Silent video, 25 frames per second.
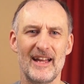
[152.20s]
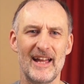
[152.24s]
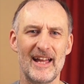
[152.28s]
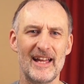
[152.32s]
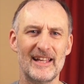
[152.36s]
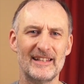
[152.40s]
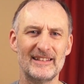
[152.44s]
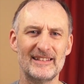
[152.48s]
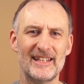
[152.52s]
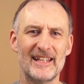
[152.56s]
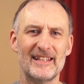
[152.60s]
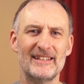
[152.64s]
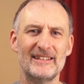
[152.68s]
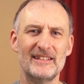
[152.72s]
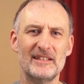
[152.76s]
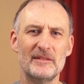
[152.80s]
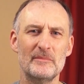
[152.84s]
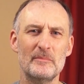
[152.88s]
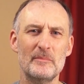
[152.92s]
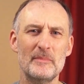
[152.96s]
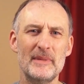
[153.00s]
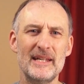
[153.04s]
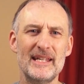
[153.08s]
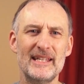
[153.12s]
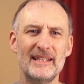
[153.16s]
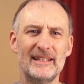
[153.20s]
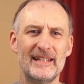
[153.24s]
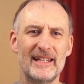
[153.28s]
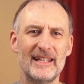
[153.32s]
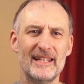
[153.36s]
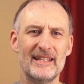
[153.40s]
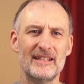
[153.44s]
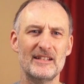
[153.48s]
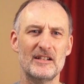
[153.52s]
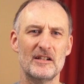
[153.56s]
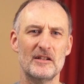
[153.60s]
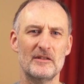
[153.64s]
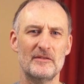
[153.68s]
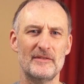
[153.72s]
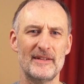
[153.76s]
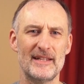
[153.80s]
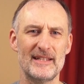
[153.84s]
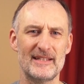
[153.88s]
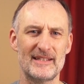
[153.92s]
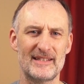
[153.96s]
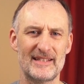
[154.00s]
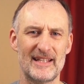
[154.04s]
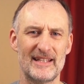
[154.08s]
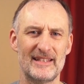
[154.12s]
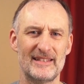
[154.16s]
and that the meaning of a
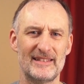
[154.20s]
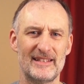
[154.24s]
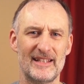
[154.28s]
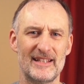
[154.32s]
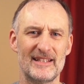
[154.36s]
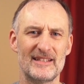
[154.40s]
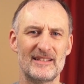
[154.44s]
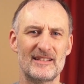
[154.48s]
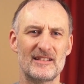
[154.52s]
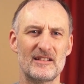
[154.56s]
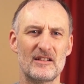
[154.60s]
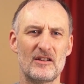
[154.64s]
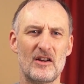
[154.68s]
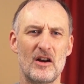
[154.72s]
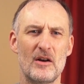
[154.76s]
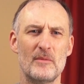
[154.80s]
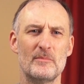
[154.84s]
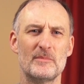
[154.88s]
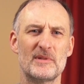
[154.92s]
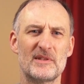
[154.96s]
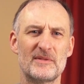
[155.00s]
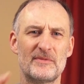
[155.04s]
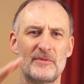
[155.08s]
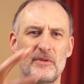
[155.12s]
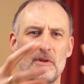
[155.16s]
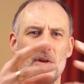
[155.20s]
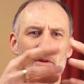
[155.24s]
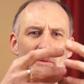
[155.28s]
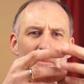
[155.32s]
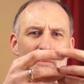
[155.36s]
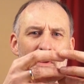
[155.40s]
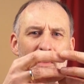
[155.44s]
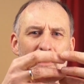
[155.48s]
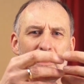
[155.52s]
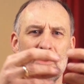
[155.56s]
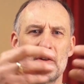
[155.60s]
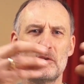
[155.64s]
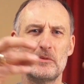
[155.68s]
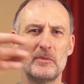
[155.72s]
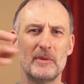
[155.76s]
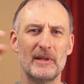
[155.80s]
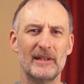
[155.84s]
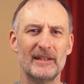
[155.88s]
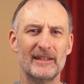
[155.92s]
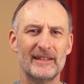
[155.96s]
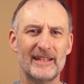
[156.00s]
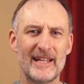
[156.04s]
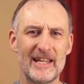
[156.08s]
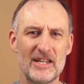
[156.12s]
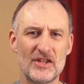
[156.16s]
sentence comes from the
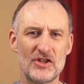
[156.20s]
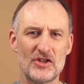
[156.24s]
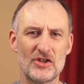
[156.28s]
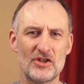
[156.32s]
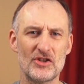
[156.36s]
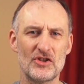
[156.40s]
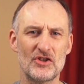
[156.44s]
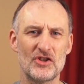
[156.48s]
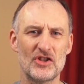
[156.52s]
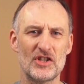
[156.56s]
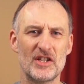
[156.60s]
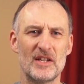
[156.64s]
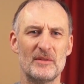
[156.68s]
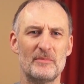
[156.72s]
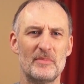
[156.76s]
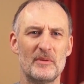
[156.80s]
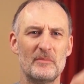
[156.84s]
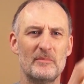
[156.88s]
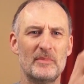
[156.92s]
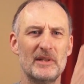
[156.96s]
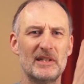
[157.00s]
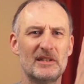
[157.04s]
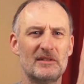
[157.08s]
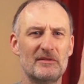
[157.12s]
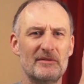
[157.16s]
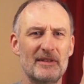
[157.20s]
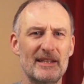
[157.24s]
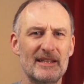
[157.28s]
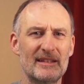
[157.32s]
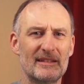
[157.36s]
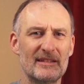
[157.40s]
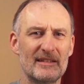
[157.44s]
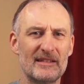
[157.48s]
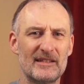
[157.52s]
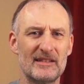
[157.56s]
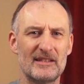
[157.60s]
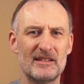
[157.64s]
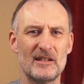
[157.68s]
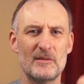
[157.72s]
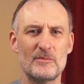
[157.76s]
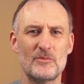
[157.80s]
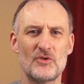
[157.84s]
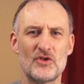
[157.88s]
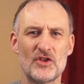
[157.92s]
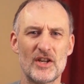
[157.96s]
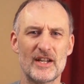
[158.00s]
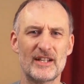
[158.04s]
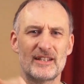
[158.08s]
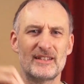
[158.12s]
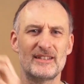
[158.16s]
relationship between the
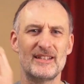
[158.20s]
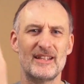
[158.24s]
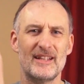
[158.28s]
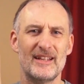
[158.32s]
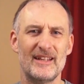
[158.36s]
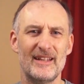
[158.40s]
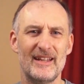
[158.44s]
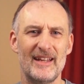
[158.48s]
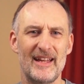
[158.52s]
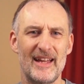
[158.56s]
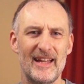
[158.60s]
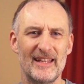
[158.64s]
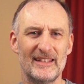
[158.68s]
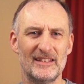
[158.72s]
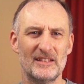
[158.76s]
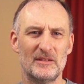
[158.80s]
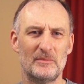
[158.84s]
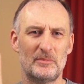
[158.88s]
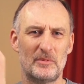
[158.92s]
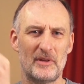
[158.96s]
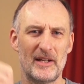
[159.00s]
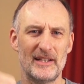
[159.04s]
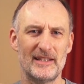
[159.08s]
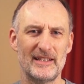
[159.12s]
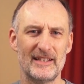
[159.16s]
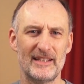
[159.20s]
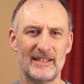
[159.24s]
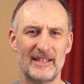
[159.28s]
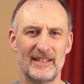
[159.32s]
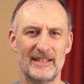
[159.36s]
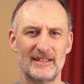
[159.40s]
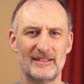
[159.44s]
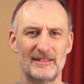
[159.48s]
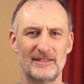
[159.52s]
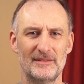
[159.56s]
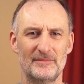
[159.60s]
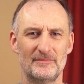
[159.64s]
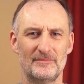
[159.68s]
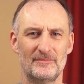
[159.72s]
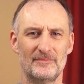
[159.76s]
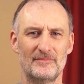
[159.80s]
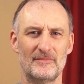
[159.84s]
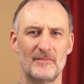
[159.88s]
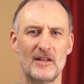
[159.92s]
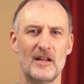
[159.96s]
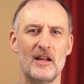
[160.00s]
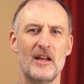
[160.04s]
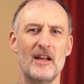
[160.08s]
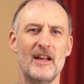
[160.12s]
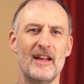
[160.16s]
subject and the predicate.
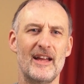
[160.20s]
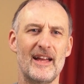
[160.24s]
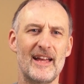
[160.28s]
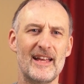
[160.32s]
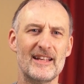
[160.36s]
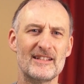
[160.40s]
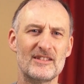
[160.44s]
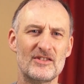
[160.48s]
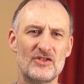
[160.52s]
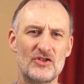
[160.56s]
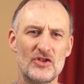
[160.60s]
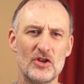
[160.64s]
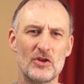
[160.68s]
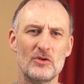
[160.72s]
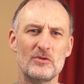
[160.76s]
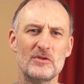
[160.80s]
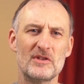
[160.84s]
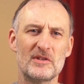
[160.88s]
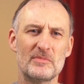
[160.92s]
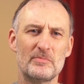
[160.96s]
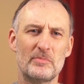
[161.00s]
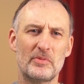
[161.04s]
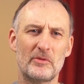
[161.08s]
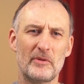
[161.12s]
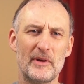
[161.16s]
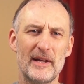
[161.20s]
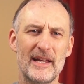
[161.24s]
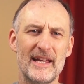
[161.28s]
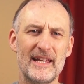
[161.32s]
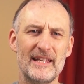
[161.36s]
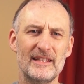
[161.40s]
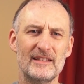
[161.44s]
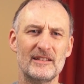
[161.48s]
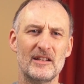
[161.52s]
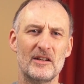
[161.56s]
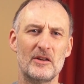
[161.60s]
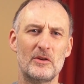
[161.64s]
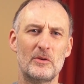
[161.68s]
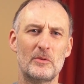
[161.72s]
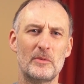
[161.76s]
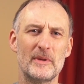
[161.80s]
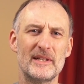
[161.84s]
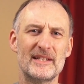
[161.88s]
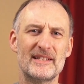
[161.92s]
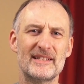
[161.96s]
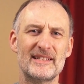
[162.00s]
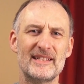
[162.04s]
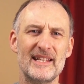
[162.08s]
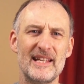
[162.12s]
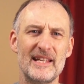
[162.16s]
As Joe's brain
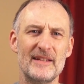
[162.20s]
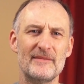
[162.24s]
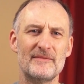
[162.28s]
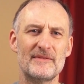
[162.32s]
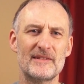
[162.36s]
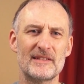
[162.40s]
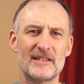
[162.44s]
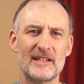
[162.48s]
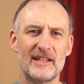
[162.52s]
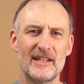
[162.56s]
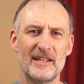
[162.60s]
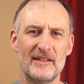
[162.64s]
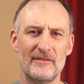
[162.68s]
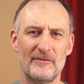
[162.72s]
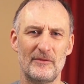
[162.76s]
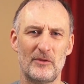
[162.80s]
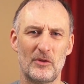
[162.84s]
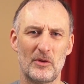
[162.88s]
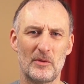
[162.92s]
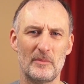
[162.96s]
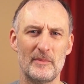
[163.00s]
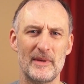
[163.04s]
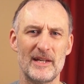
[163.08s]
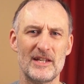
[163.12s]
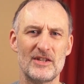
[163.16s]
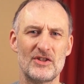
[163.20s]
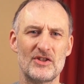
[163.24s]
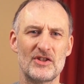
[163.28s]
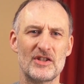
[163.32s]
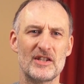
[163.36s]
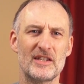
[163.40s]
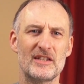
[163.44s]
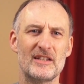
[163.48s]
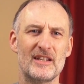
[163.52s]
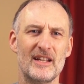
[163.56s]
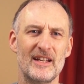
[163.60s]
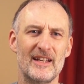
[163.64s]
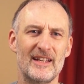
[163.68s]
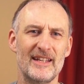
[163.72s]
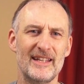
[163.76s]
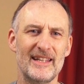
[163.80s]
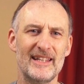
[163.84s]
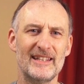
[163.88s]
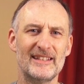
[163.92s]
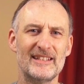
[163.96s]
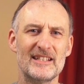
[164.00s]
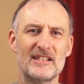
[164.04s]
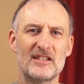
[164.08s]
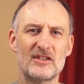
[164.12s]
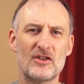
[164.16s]
receives information,
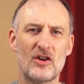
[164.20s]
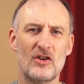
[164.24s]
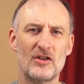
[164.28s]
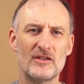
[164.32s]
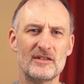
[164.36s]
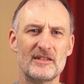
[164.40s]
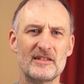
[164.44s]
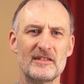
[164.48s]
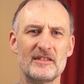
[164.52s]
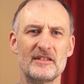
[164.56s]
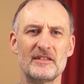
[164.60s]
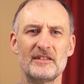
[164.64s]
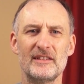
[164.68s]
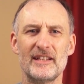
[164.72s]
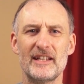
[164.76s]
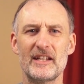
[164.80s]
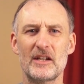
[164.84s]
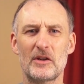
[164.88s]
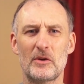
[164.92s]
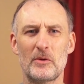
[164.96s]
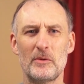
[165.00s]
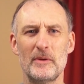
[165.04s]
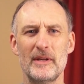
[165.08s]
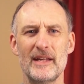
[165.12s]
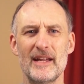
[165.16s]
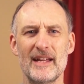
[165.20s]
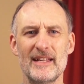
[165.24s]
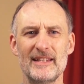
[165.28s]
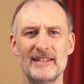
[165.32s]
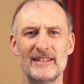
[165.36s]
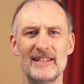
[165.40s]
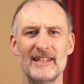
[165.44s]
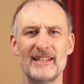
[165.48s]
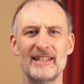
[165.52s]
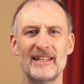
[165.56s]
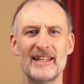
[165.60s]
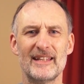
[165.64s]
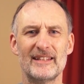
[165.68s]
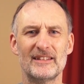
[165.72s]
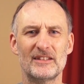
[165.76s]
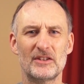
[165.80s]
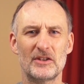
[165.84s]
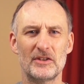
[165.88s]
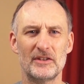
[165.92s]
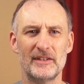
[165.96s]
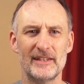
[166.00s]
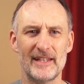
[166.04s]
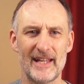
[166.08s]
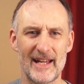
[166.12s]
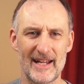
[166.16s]
it is constantly creating and
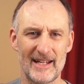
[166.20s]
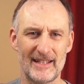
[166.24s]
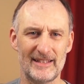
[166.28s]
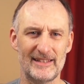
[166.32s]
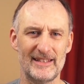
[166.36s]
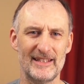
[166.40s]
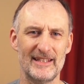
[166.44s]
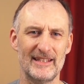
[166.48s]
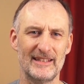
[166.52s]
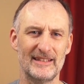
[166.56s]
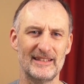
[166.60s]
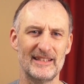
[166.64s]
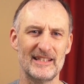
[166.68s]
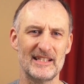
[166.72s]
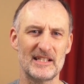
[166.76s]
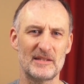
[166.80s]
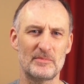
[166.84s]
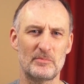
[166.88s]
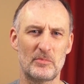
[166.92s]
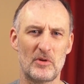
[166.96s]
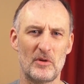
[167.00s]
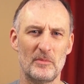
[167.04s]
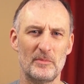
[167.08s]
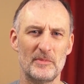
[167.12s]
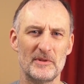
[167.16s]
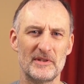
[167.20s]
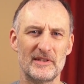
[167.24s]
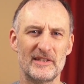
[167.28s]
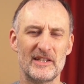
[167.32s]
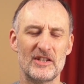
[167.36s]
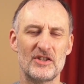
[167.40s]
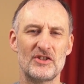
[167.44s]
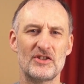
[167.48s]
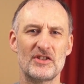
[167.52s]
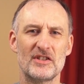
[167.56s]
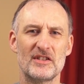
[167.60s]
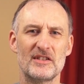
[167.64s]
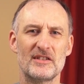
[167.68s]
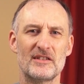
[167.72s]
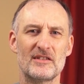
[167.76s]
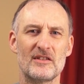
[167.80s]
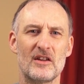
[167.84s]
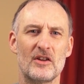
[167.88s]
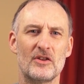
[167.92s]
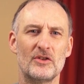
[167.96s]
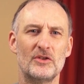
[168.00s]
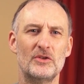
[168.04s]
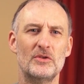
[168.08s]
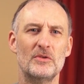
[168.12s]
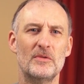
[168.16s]
connecting these propositions
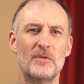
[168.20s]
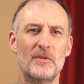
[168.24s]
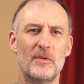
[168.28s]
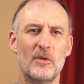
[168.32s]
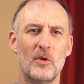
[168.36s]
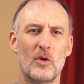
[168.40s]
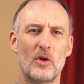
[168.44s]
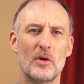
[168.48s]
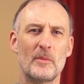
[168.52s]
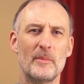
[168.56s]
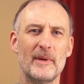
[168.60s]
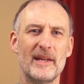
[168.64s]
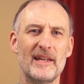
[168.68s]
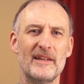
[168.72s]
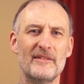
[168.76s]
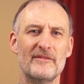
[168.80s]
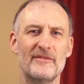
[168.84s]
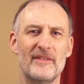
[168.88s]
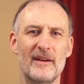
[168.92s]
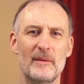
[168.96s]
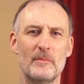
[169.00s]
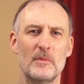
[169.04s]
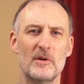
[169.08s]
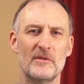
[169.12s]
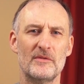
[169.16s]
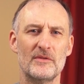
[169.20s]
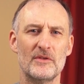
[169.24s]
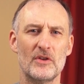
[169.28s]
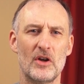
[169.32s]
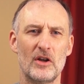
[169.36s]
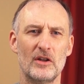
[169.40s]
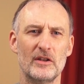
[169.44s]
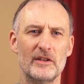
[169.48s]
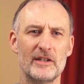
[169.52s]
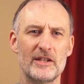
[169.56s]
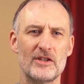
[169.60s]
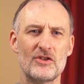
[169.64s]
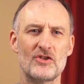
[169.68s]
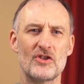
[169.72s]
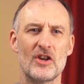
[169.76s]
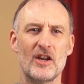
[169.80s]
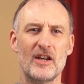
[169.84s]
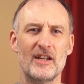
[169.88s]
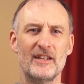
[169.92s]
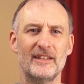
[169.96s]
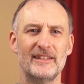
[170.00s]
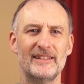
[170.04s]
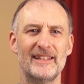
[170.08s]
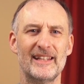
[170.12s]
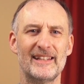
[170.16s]
to form a web of knowledge
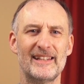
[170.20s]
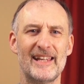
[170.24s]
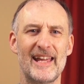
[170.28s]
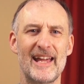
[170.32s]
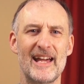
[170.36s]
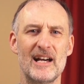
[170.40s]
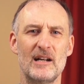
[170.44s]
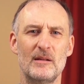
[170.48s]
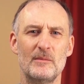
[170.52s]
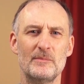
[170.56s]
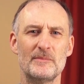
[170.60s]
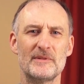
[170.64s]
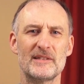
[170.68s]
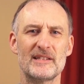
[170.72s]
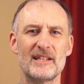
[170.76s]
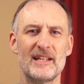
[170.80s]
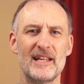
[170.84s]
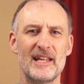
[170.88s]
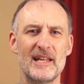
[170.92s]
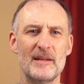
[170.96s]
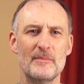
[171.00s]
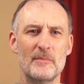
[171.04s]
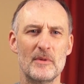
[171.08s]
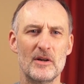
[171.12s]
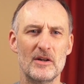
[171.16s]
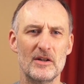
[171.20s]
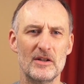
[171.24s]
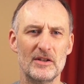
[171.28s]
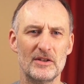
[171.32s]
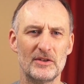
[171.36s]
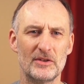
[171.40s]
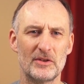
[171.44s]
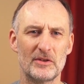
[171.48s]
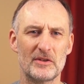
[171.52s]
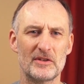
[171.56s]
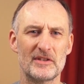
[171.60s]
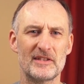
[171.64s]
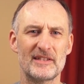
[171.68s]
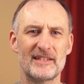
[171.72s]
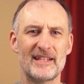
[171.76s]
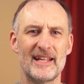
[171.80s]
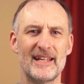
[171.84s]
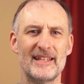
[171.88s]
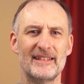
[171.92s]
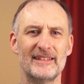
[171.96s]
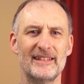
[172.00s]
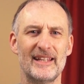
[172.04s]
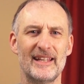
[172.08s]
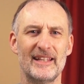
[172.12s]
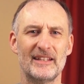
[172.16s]
that helps him
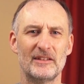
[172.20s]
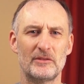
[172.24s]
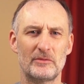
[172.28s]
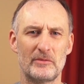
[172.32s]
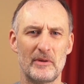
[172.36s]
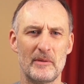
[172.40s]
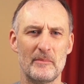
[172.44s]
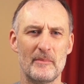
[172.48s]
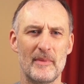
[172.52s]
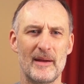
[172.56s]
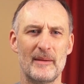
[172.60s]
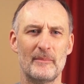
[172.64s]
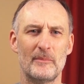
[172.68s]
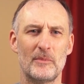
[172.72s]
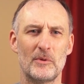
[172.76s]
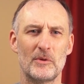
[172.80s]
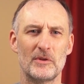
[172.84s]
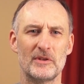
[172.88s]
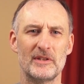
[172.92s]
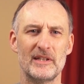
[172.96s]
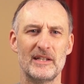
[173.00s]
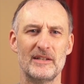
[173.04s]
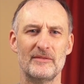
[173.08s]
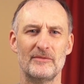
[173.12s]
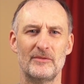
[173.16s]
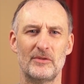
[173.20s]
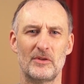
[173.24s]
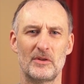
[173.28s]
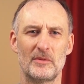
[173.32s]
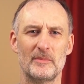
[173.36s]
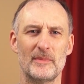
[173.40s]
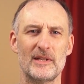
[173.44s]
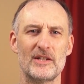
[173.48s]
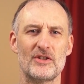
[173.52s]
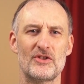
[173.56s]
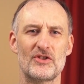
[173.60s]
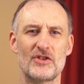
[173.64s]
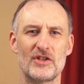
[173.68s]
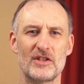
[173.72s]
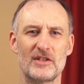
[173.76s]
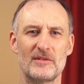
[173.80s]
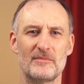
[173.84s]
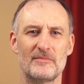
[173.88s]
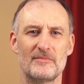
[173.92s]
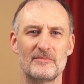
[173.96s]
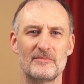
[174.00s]
understand and remember the information.